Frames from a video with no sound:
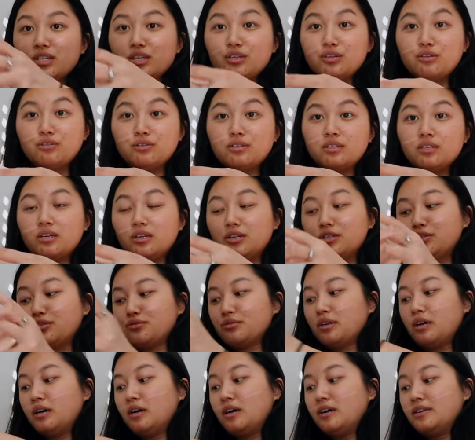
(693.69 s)
use a,
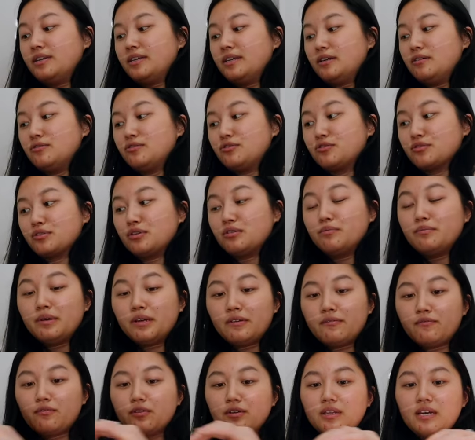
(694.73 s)
a nail drill
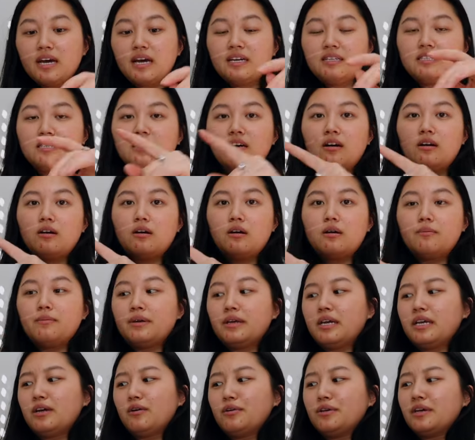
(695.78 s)
bit for that.
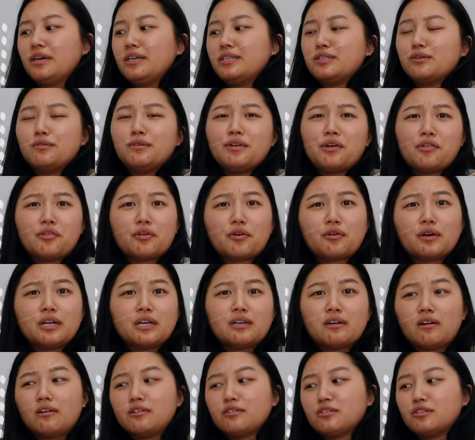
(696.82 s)
Um, it, it's only
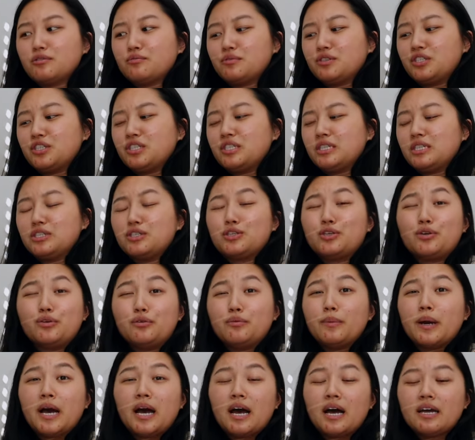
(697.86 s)
$30, which isn't
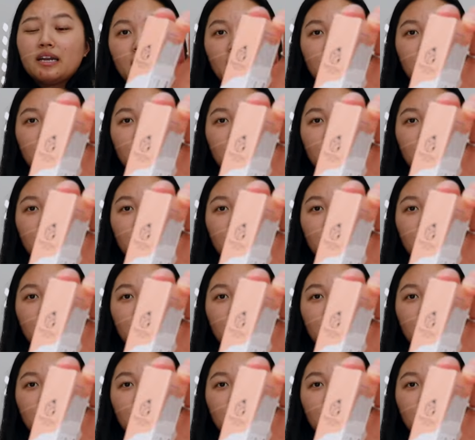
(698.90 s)
too bad.